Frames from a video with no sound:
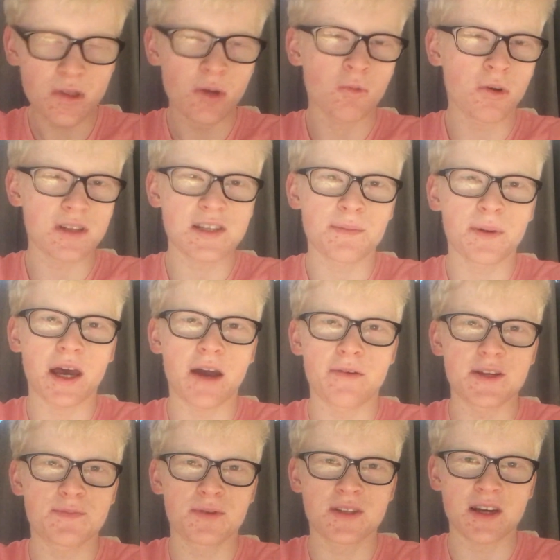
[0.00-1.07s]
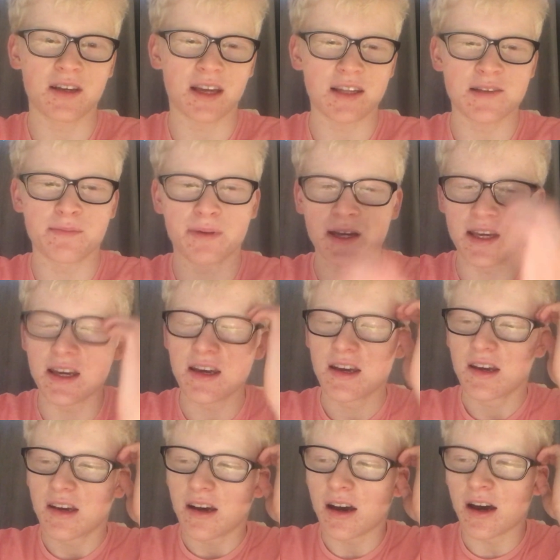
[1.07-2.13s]
What a player he's turned out to be.
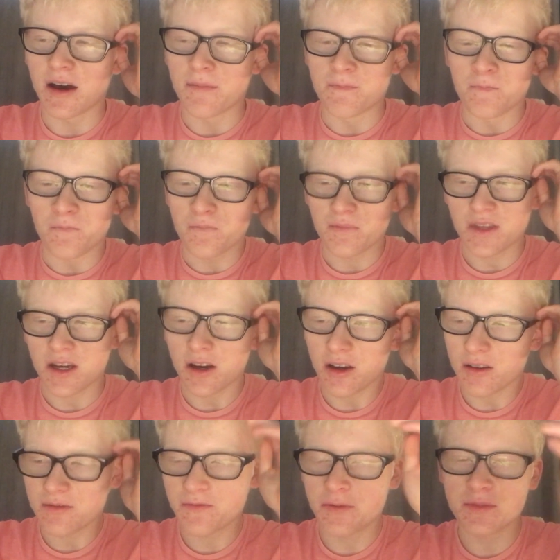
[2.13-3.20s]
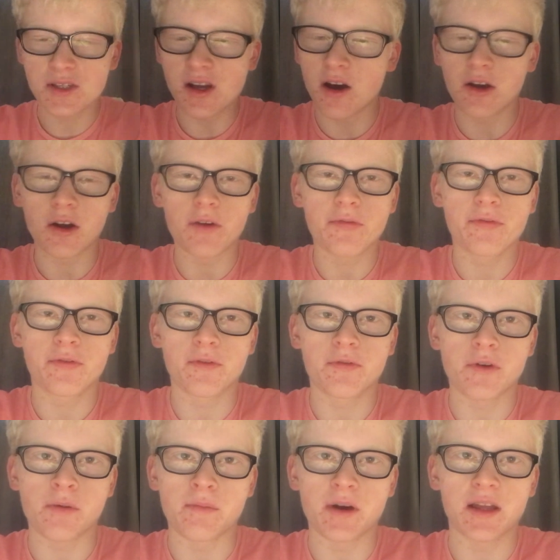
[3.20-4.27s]
From starting off
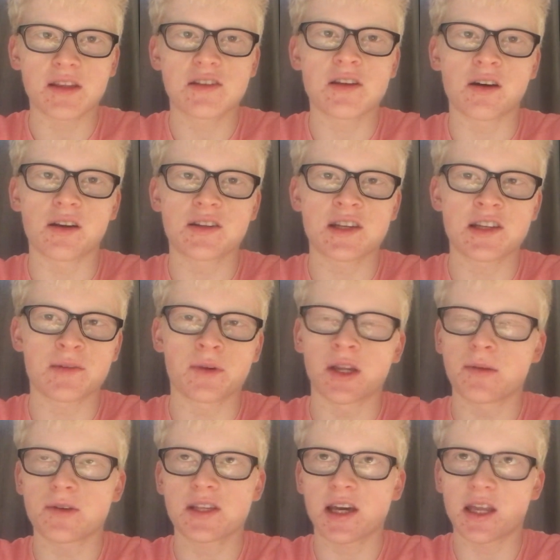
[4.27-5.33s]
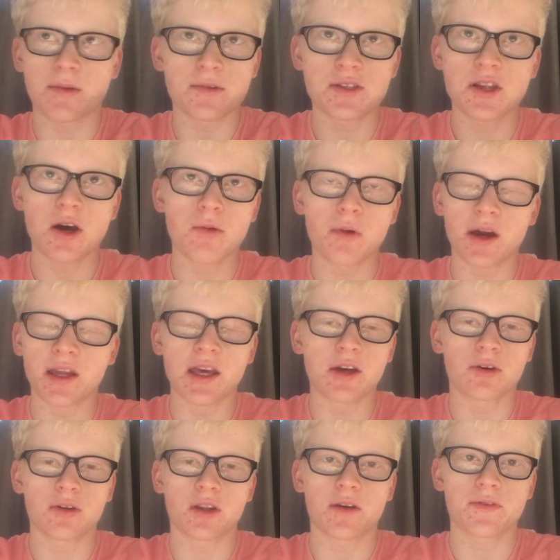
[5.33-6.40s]
from at the start of the season when he was saying he was nowhere near
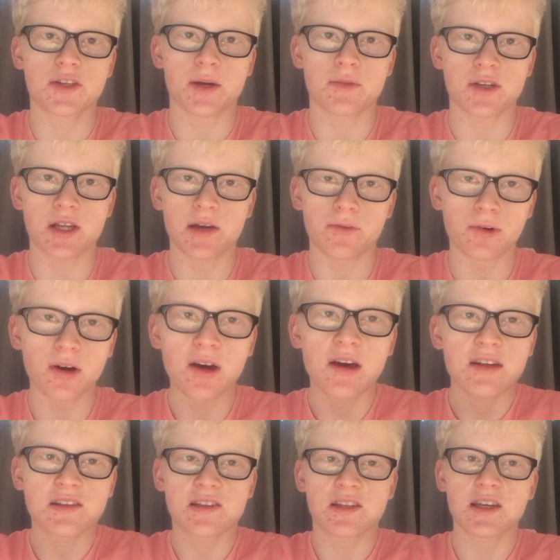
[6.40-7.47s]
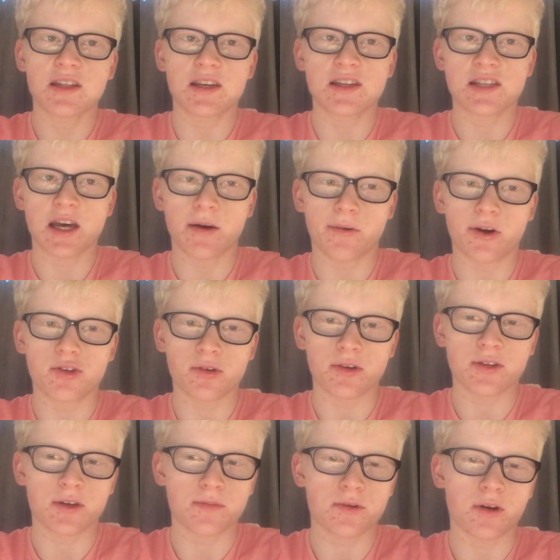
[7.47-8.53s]
good enough for championship level, to see that he's now our
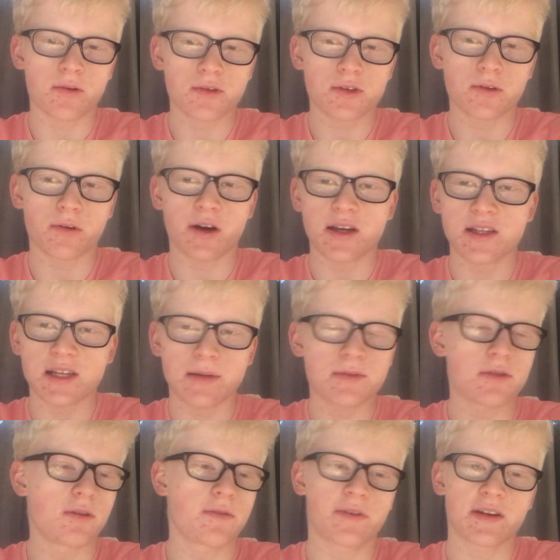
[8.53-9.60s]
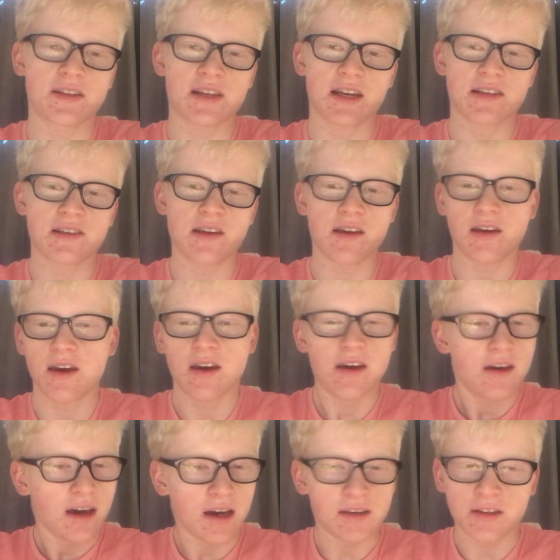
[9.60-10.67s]
joint top goal scorer is absolutely fantastic.
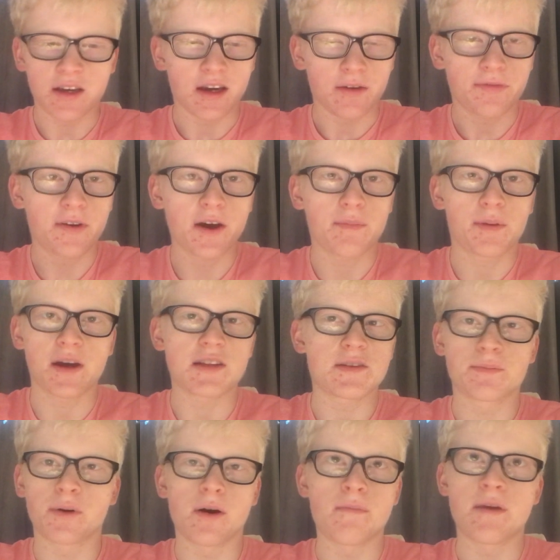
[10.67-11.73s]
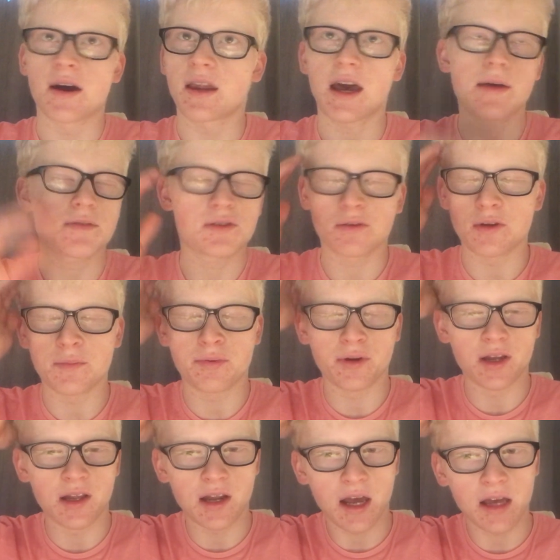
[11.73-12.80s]
And yeah, fair play to Bonne, man, absolutely
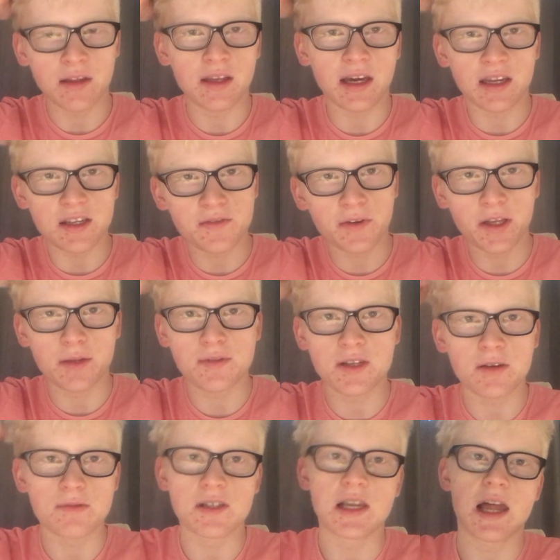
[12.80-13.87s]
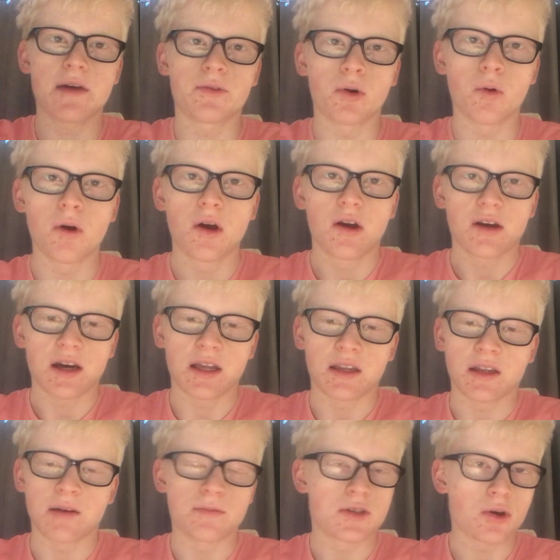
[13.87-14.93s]
brilliant, and the Addicks found themselves level, and
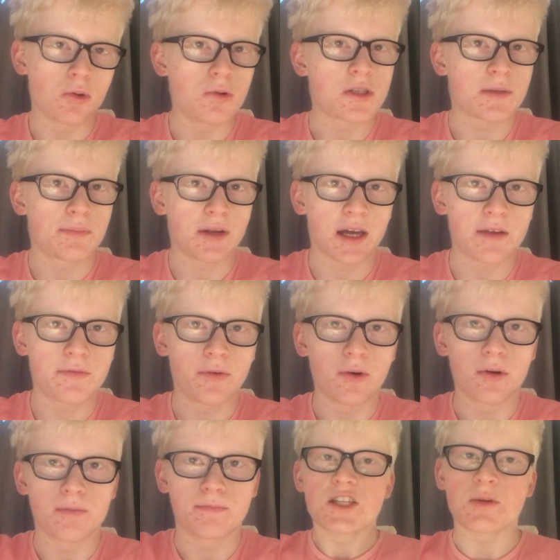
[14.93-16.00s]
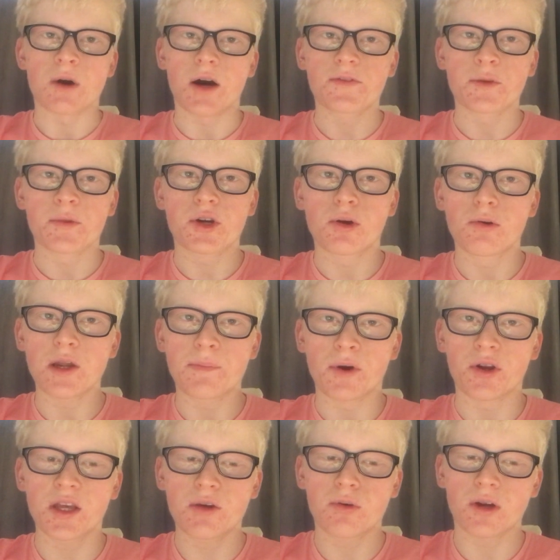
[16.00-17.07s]
it was all to play for. So after Macauley
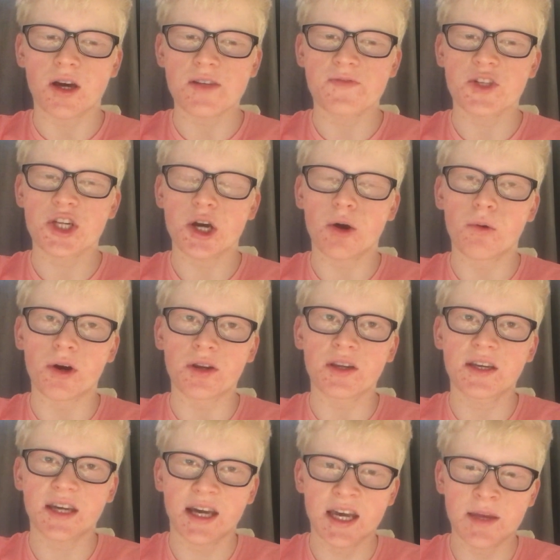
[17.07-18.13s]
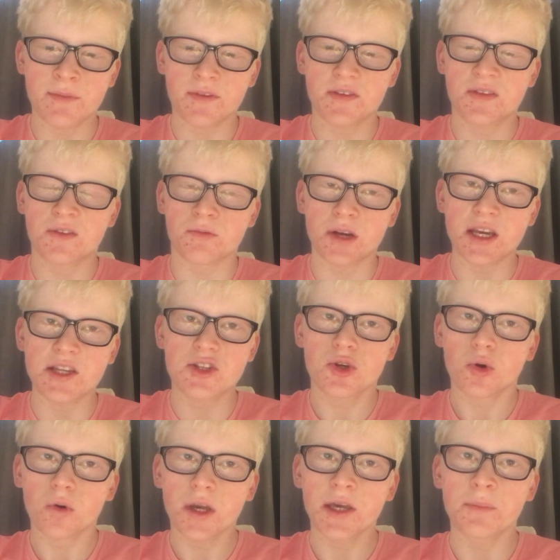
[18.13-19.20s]
Bonne equalised for Charlton came 3
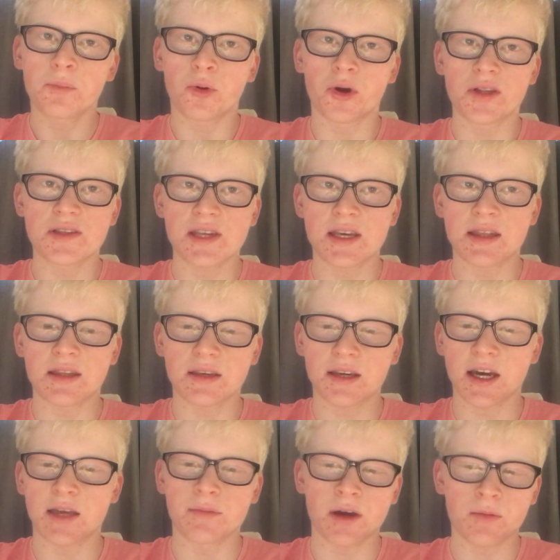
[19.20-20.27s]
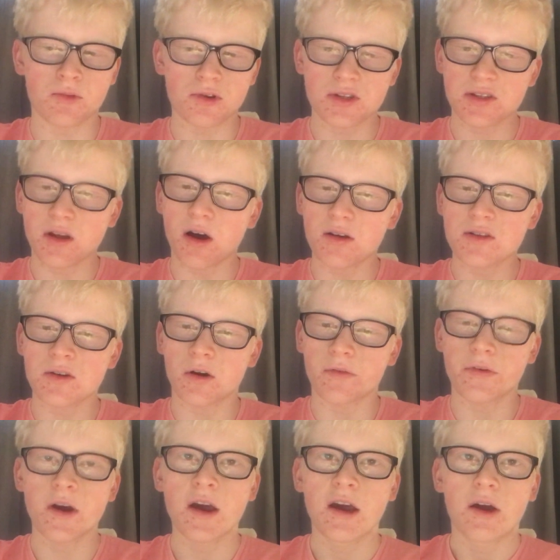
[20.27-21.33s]
talking points in the game, and we'll start
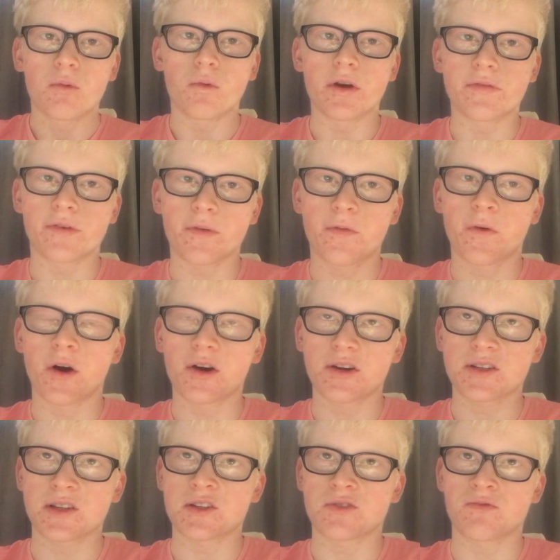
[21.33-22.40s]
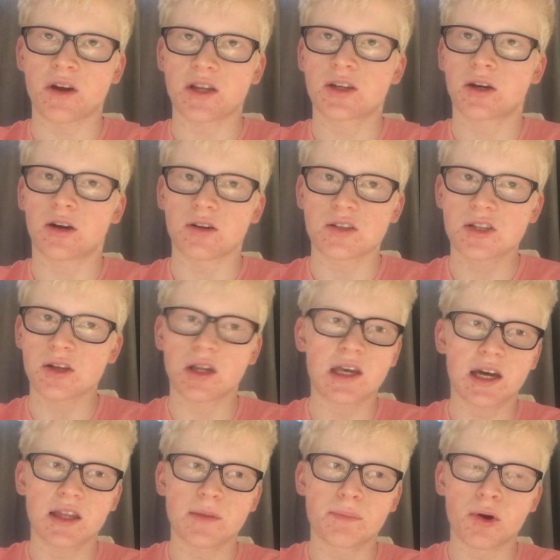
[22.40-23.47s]
off with Ferguson's red card. Solly
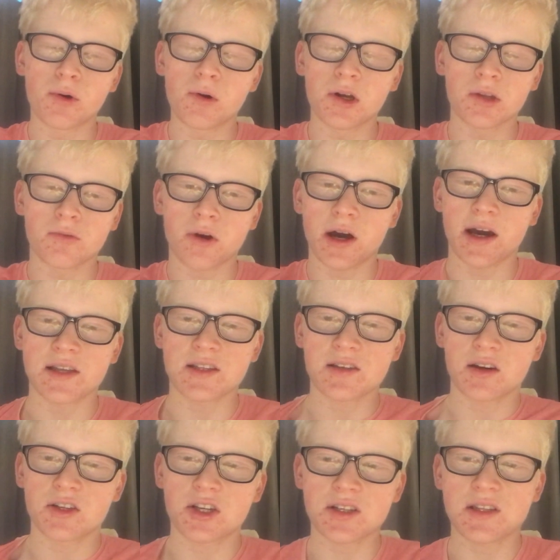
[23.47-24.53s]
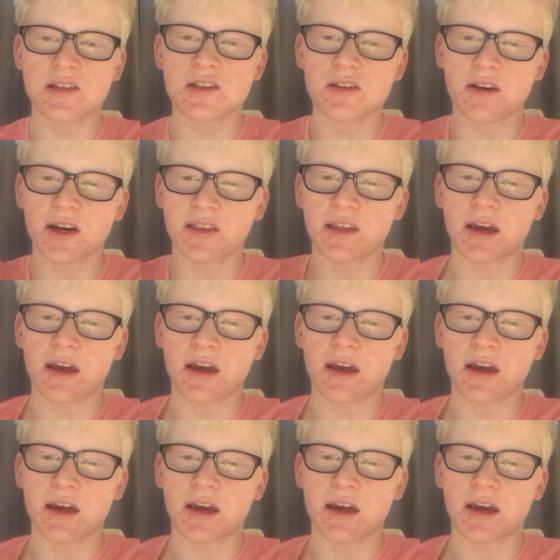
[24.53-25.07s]
had the ball on the right hand side, just inside